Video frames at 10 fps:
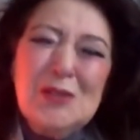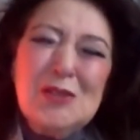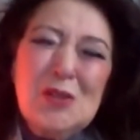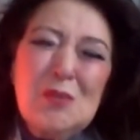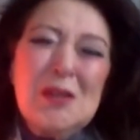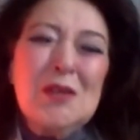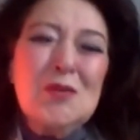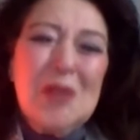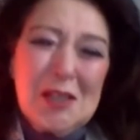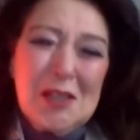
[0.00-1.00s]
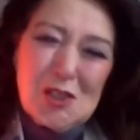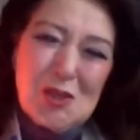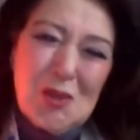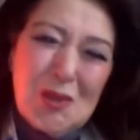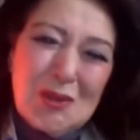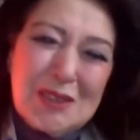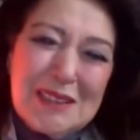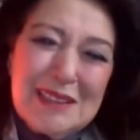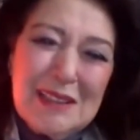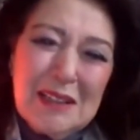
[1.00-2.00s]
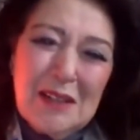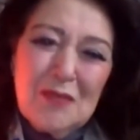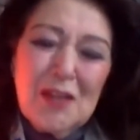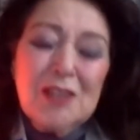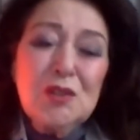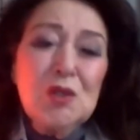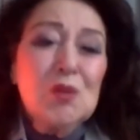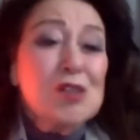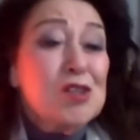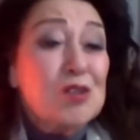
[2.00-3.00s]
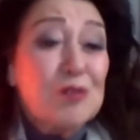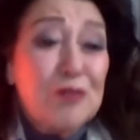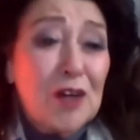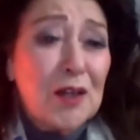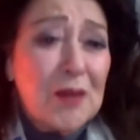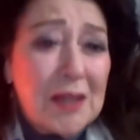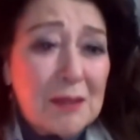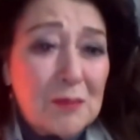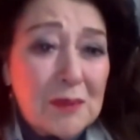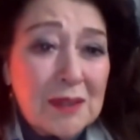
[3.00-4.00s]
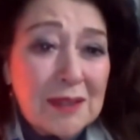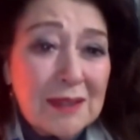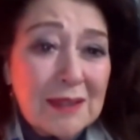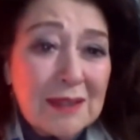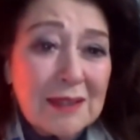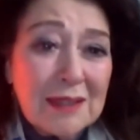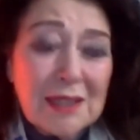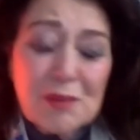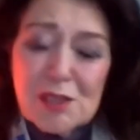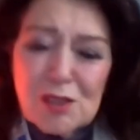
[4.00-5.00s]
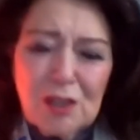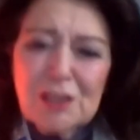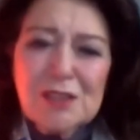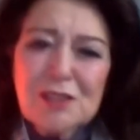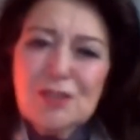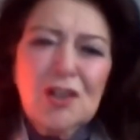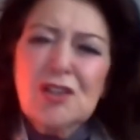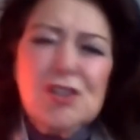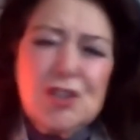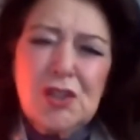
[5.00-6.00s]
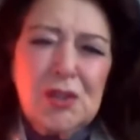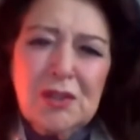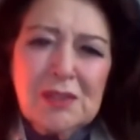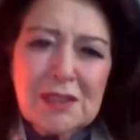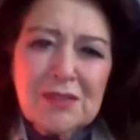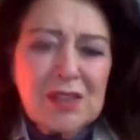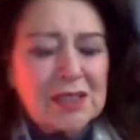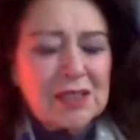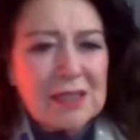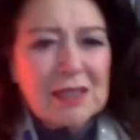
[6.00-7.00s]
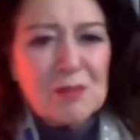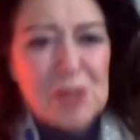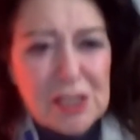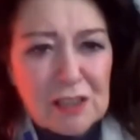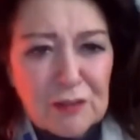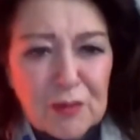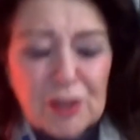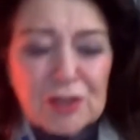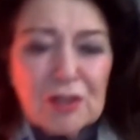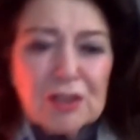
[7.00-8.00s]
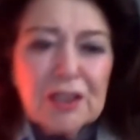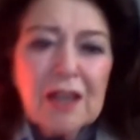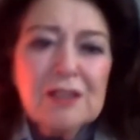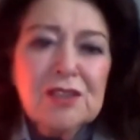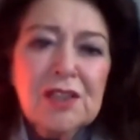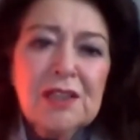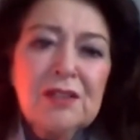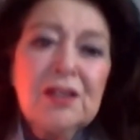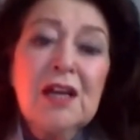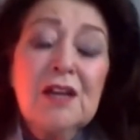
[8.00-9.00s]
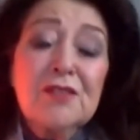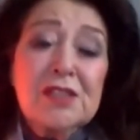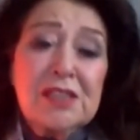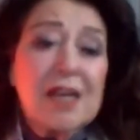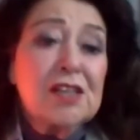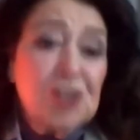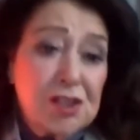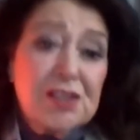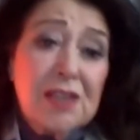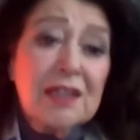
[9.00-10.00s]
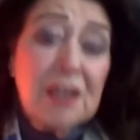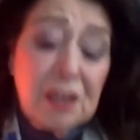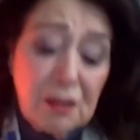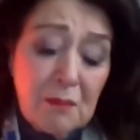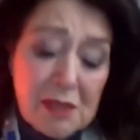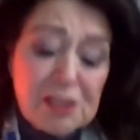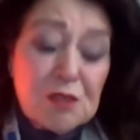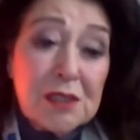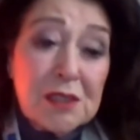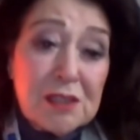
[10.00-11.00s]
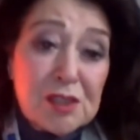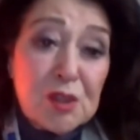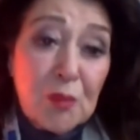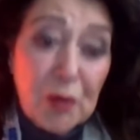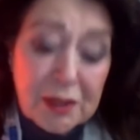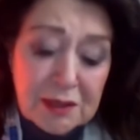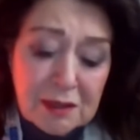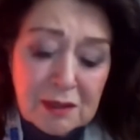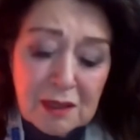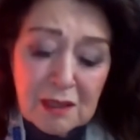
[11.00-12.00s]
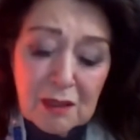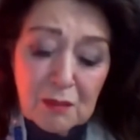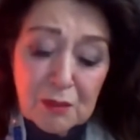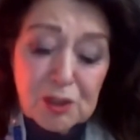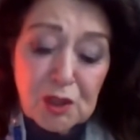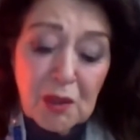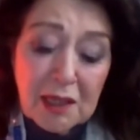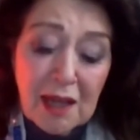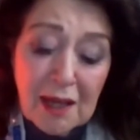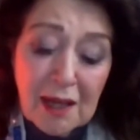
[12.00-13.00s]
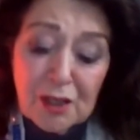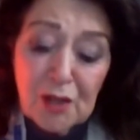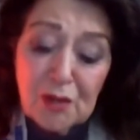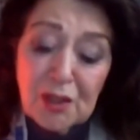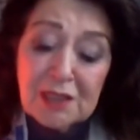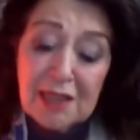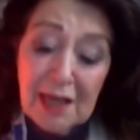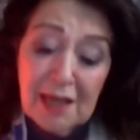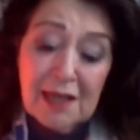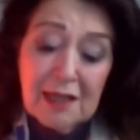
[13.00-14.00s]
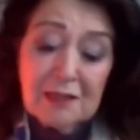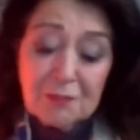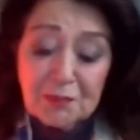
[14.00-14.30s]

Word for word: to be reassured that who was to follow him. He was not concerned that he himself would not gain to end. The sages think he must have been disappointed, but you and I know that A,